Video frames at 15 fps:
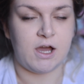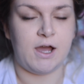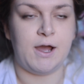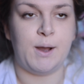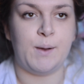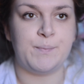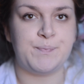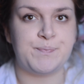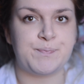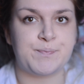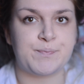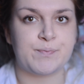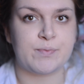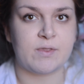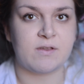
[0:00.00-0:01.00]
Um,
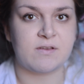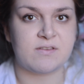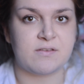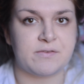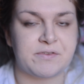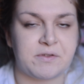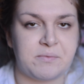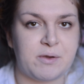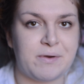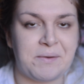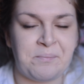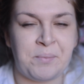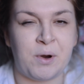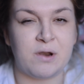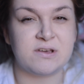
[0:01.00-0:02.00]
so it's going to be
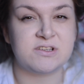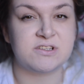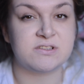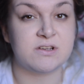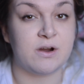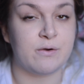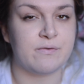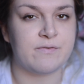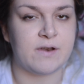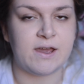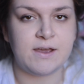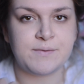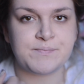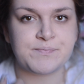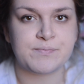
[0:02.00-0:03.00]
quite polished
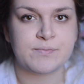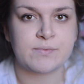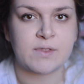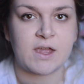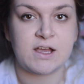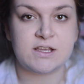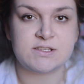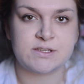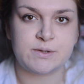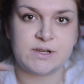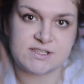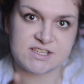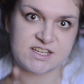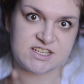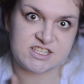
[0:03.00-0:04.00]
hopefully. So
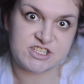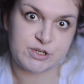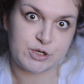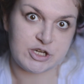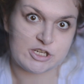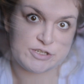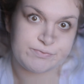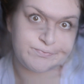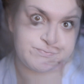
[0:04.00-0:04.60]
let's get into it.